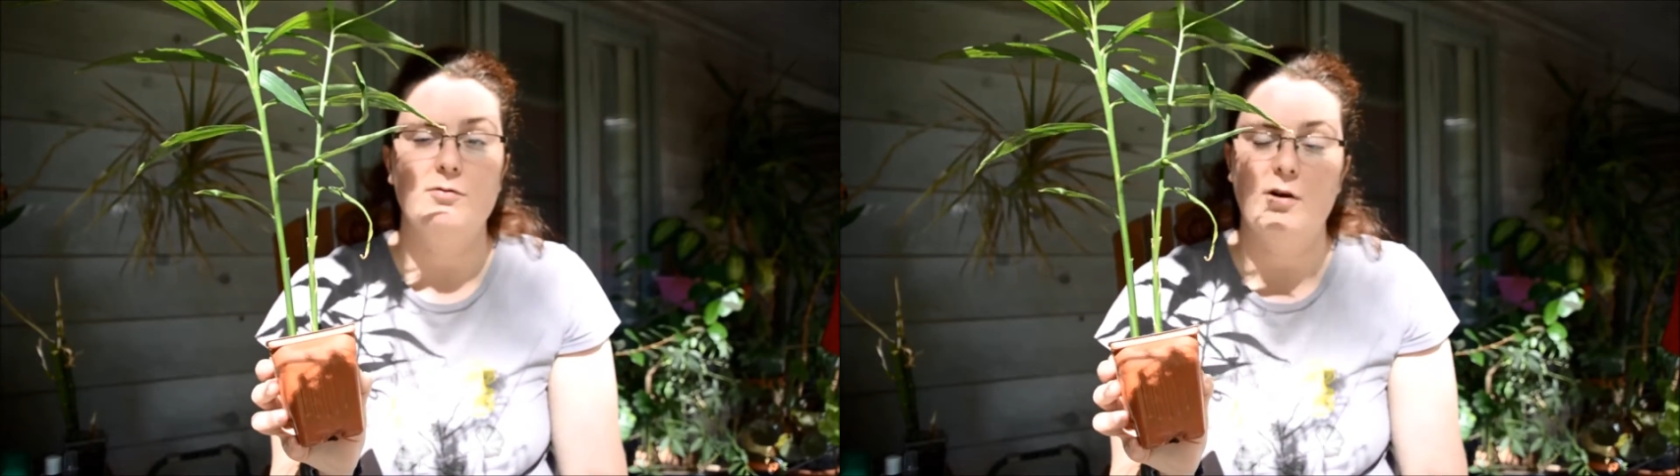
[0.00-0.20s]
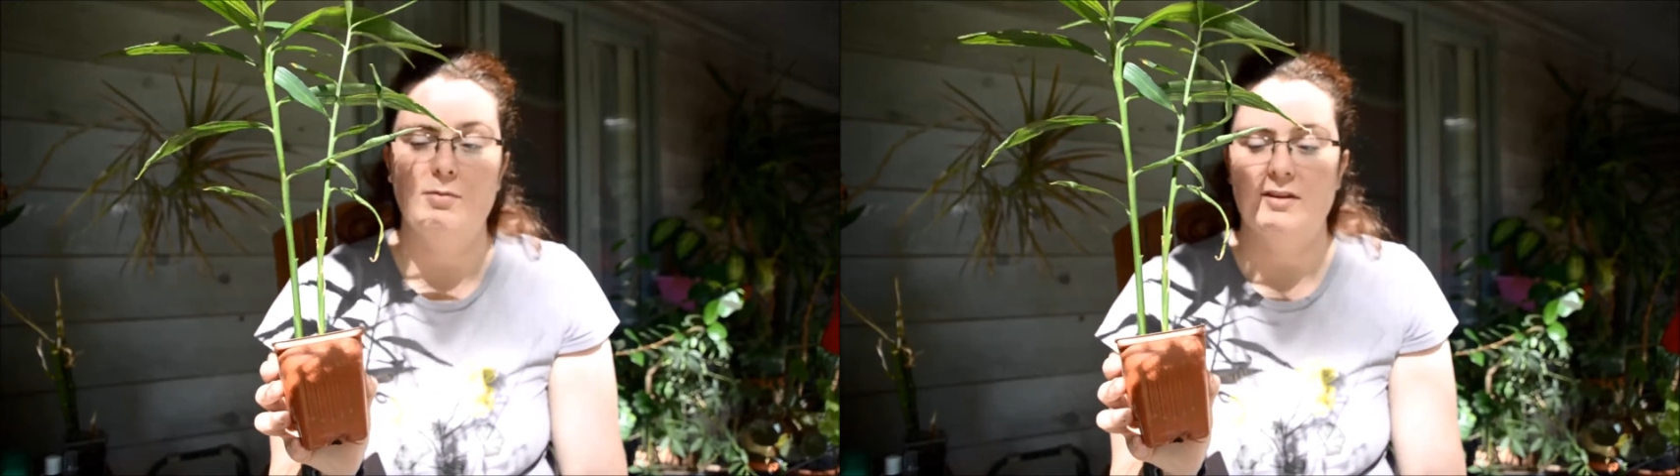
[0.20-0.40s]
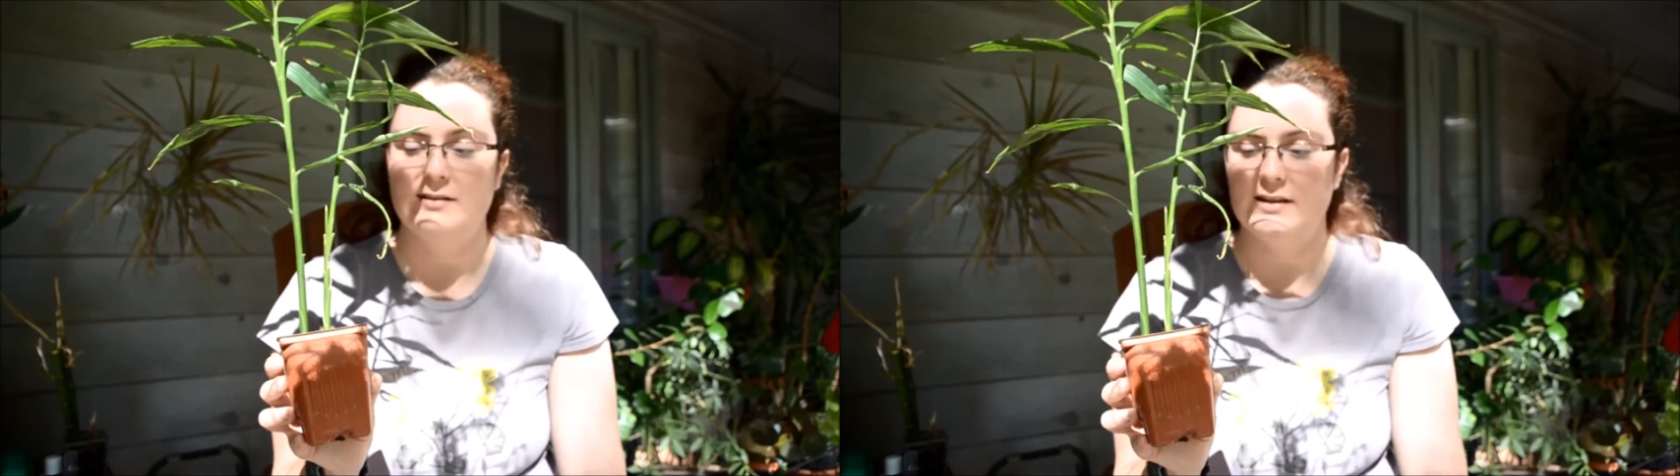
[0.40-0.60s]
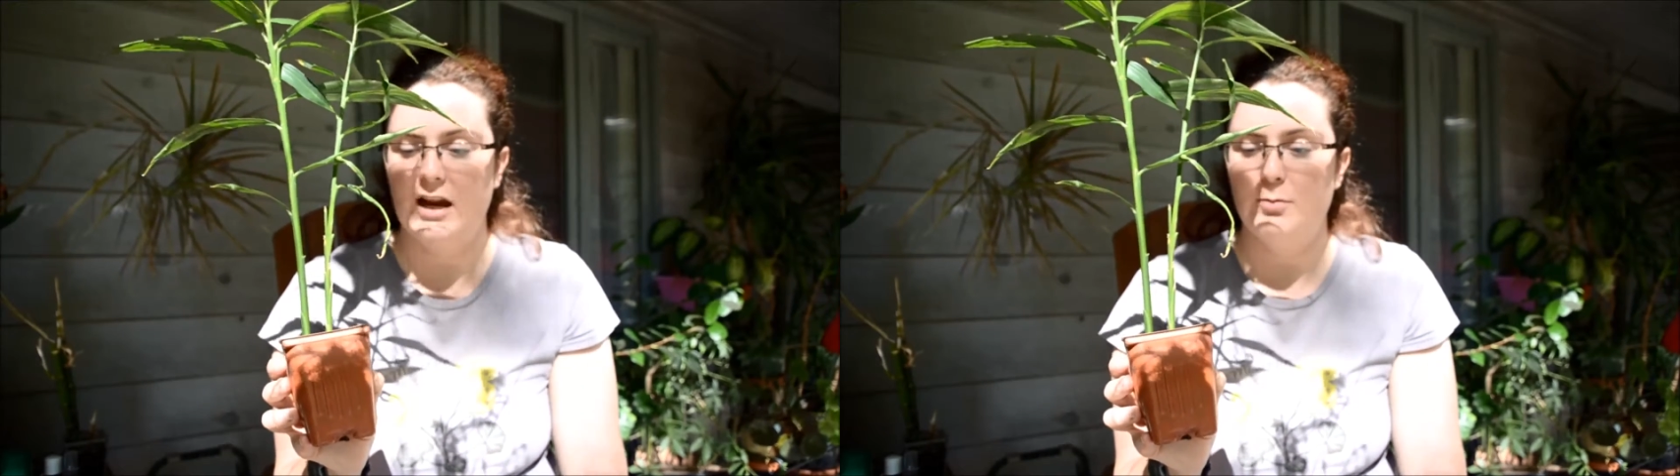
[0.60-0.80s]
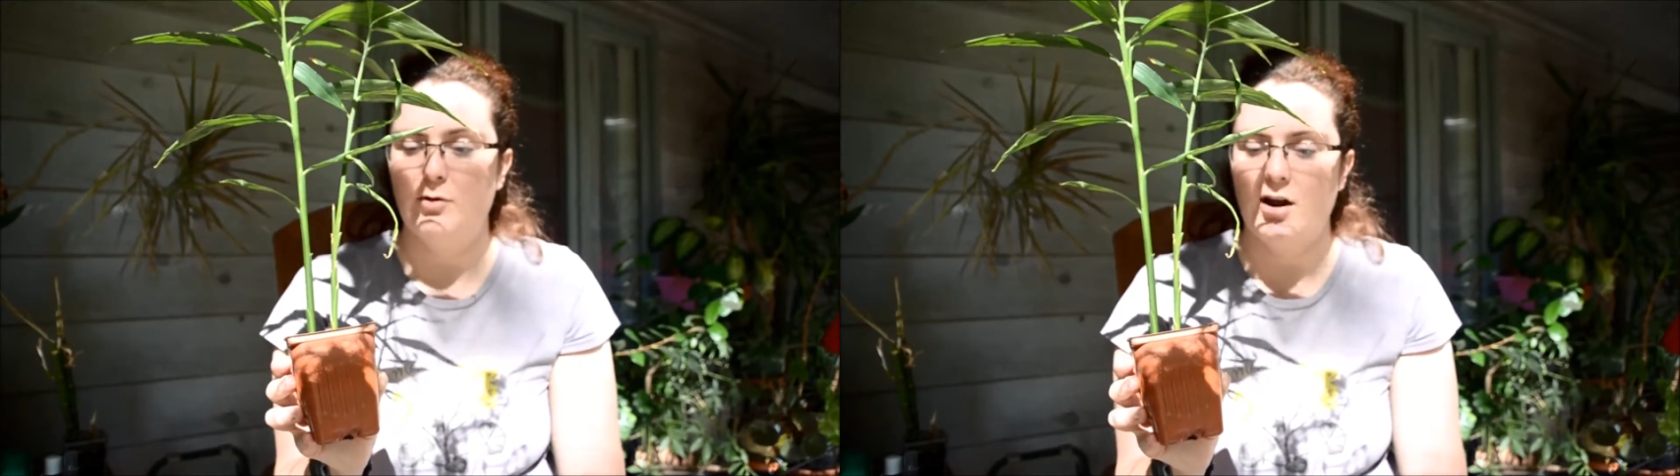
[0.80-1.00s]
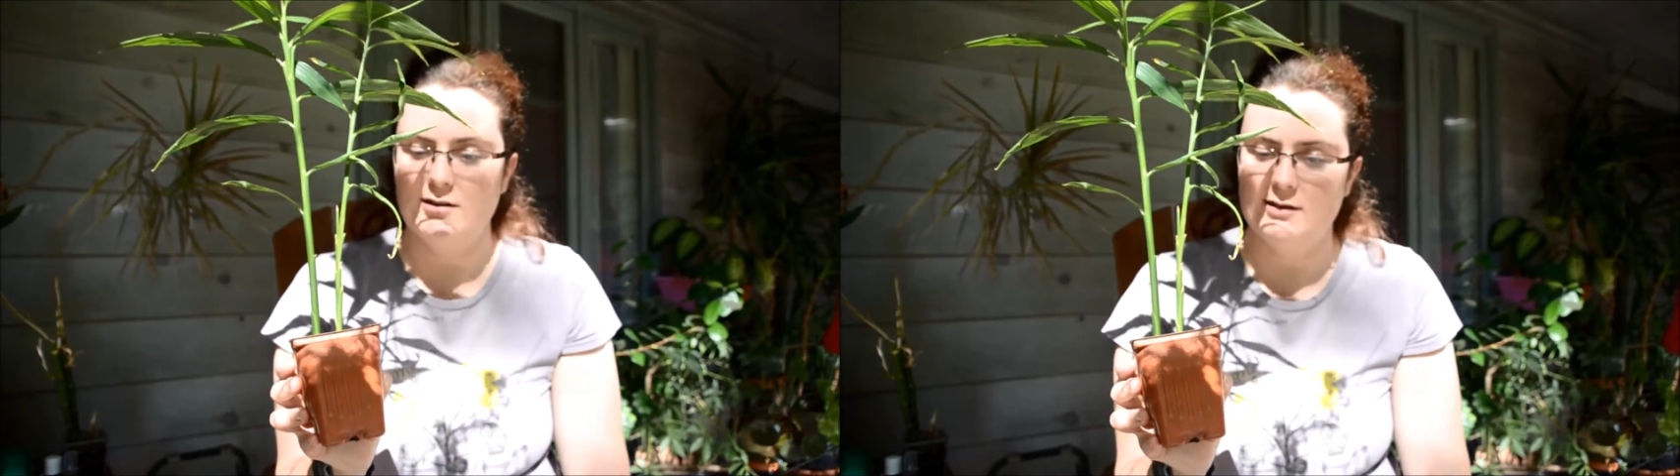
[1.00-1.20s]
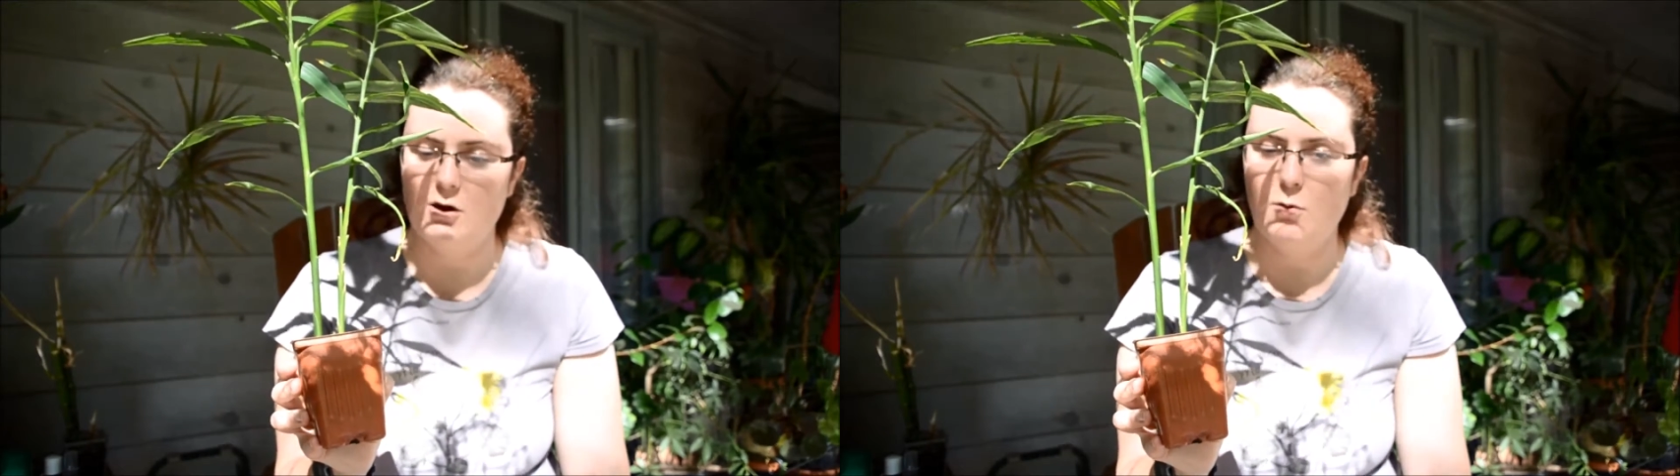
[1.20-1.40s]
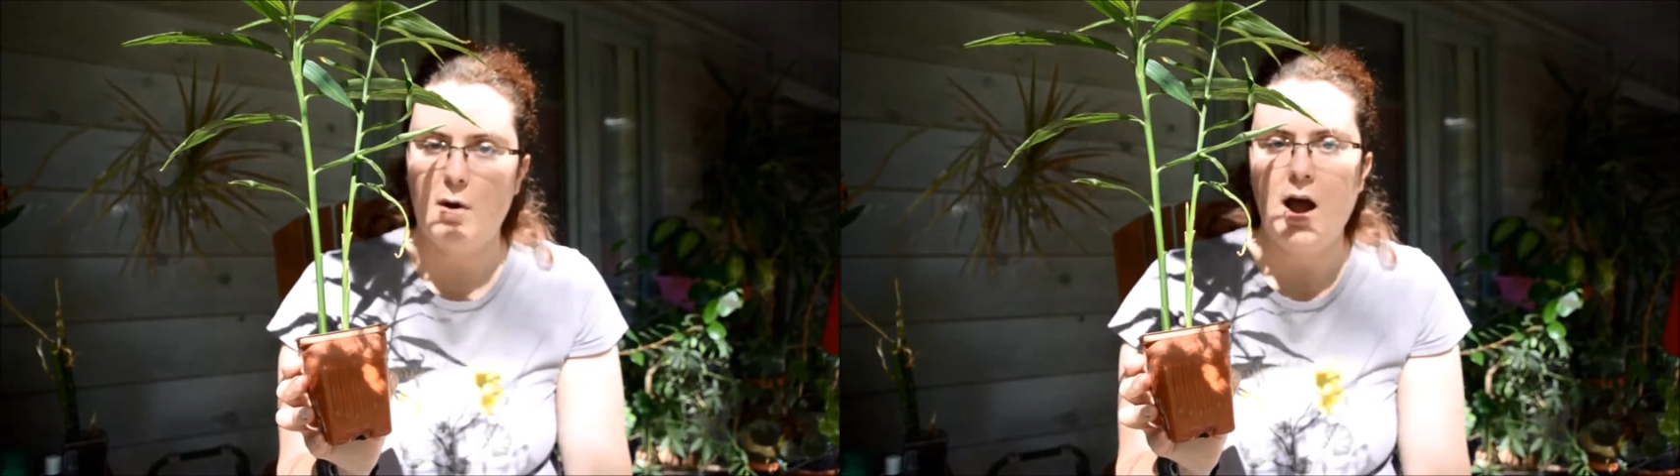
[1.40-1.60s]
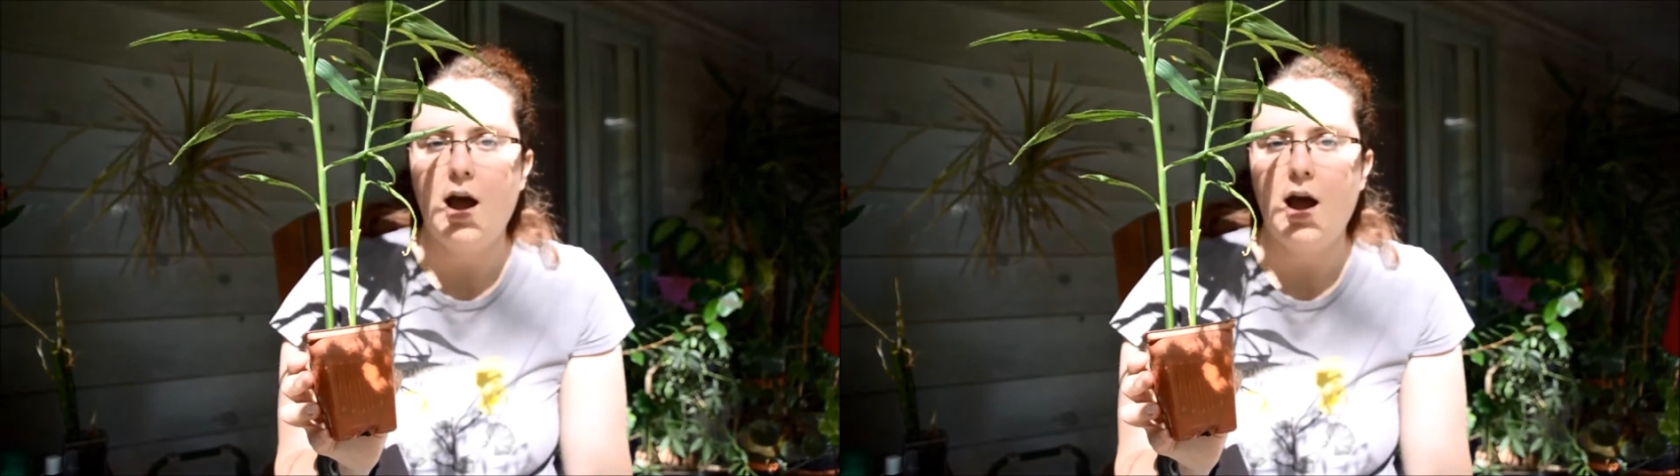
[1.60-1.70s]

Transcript: from the same rhizome.